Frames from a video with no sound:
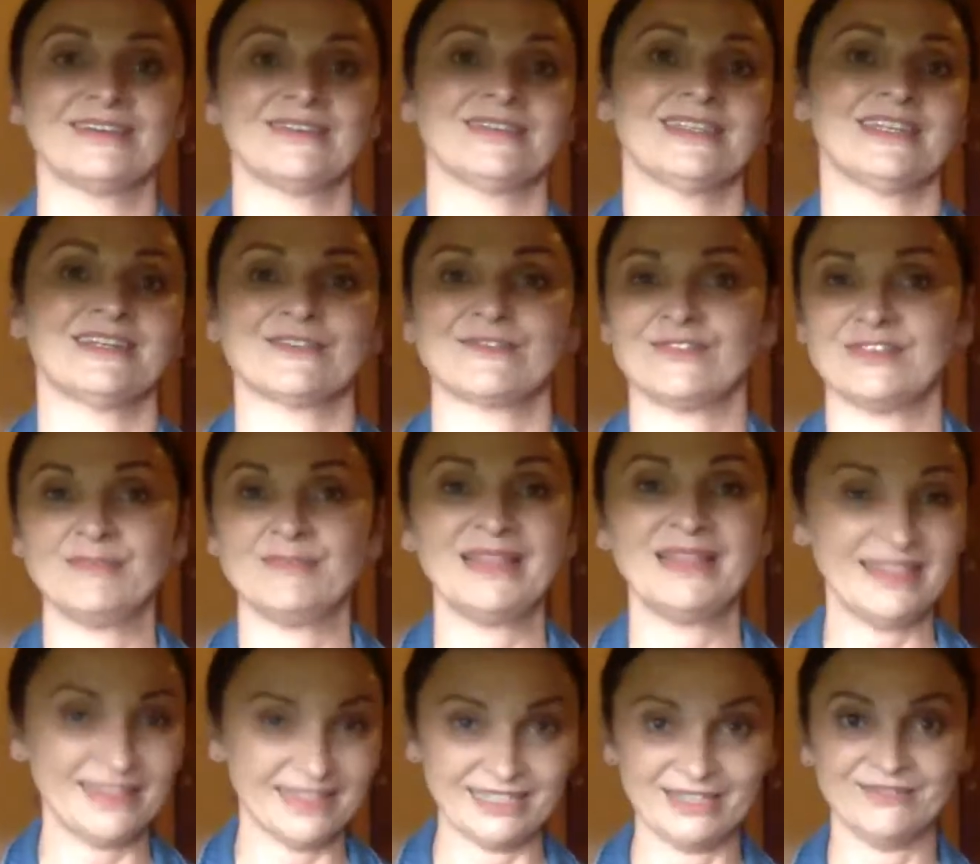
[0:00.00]
There, we
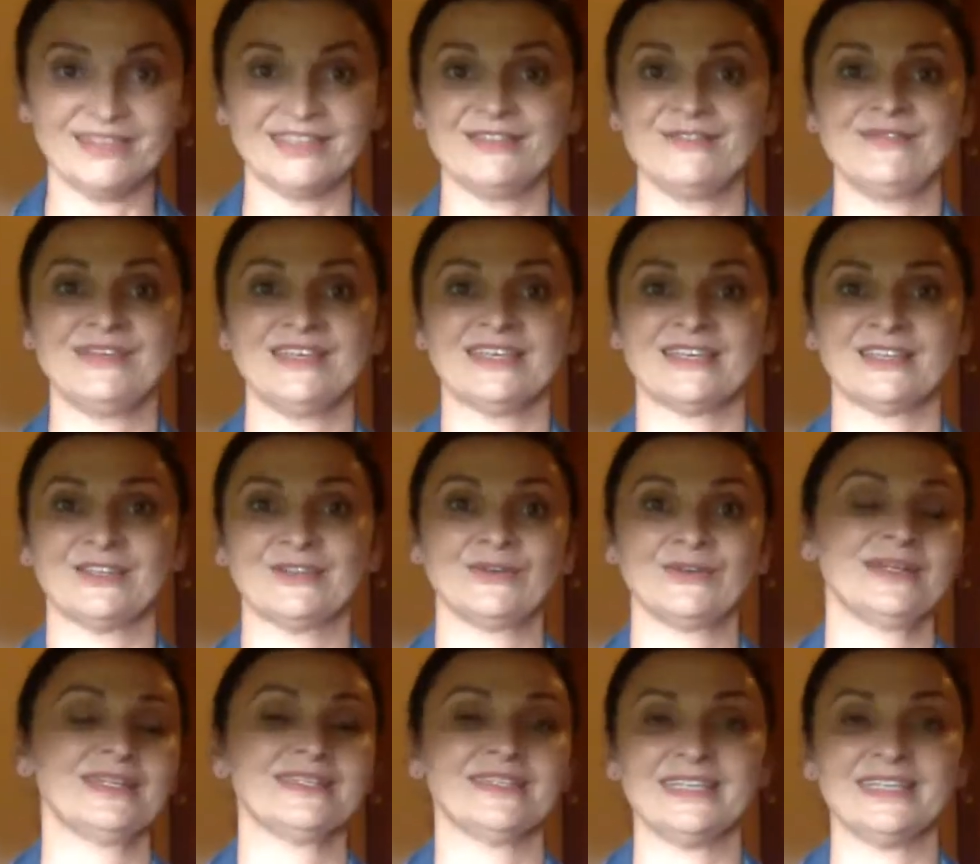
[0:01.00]
believe that we can do
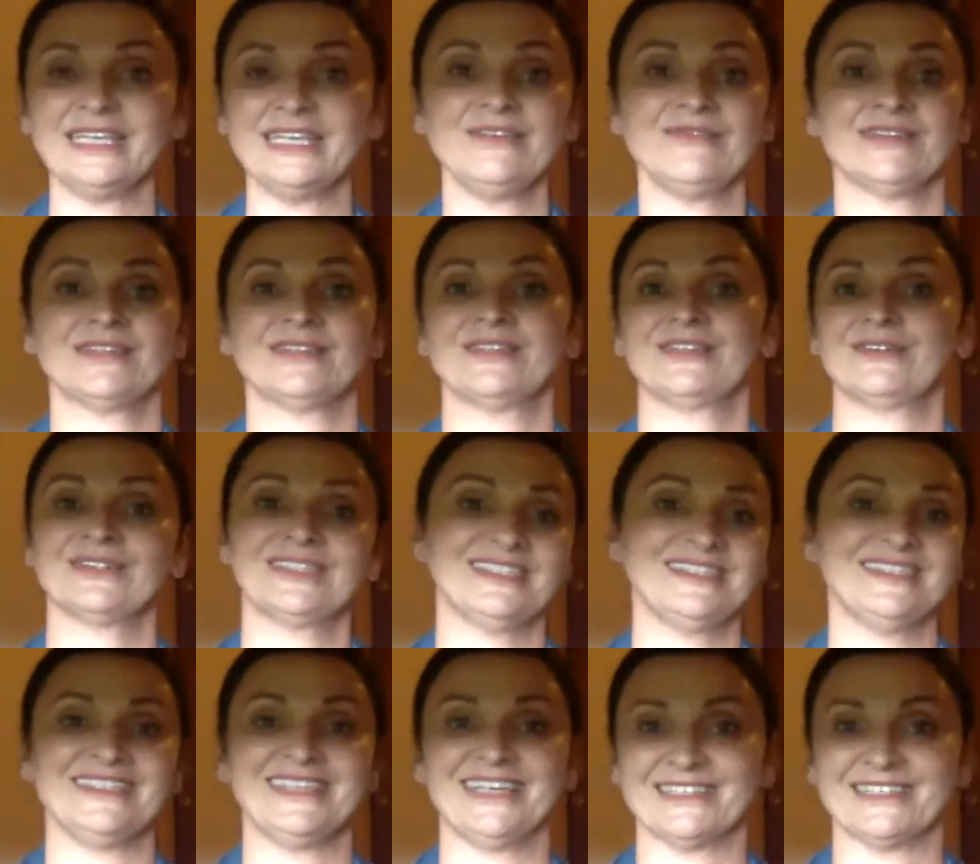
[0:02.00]
it, even though that
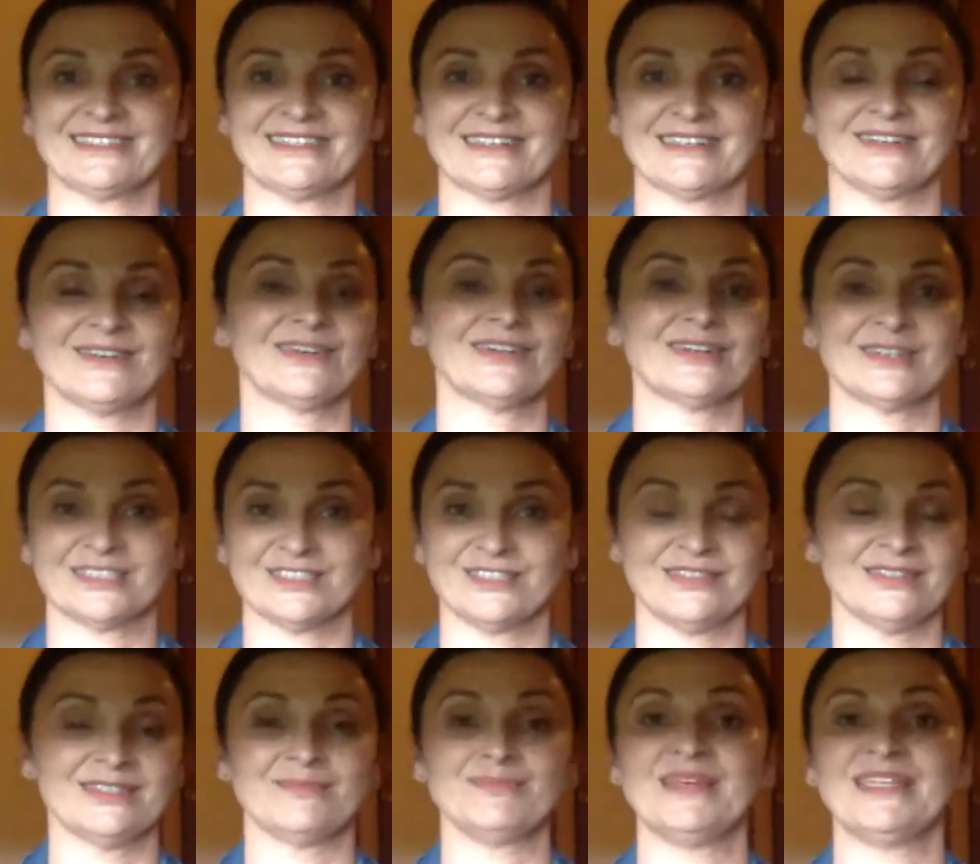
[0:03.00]
yesterday or
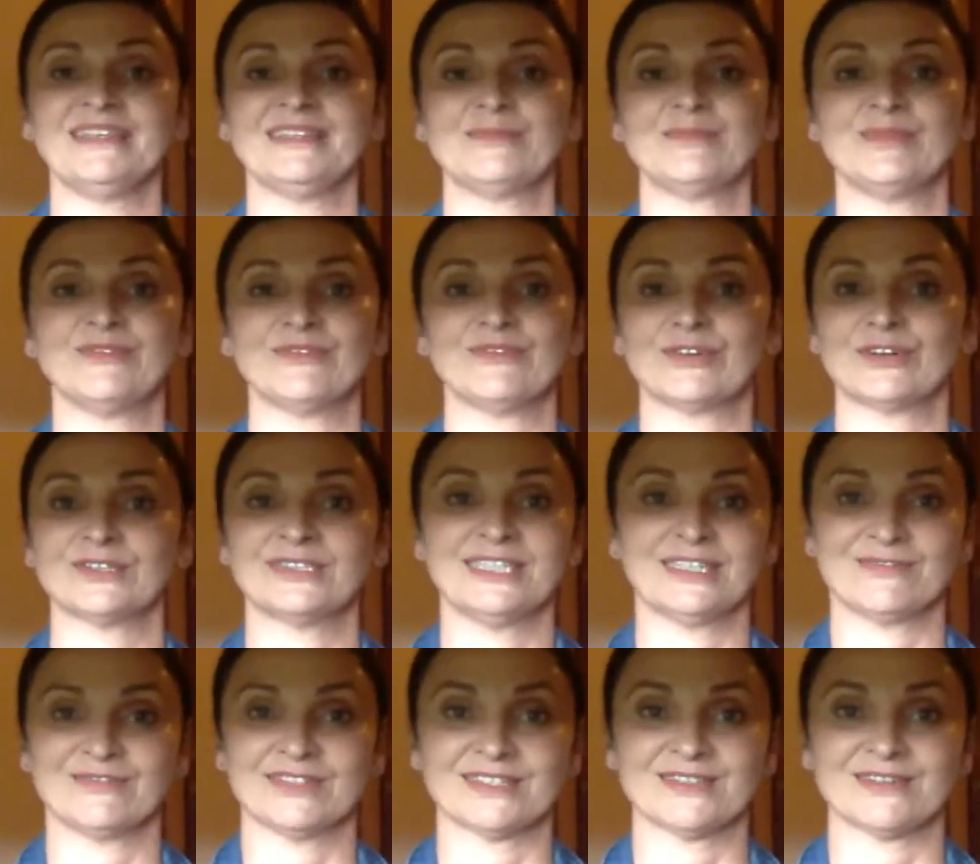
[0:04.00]
a minute before
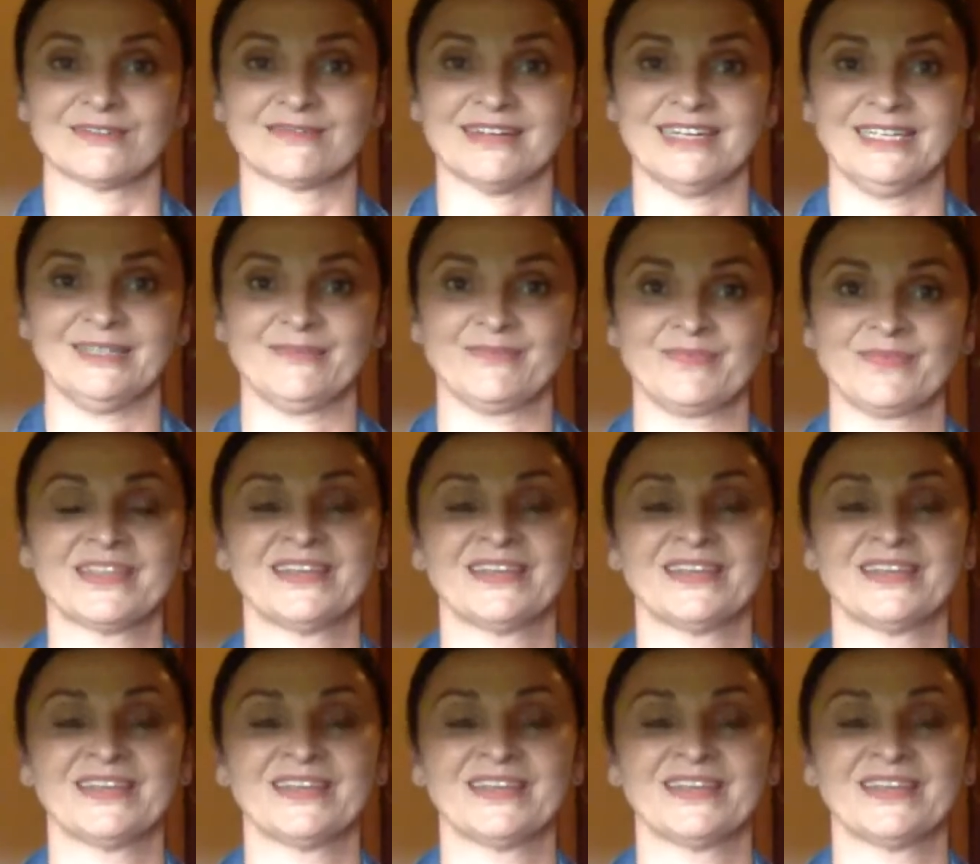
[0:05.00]
there was a rain.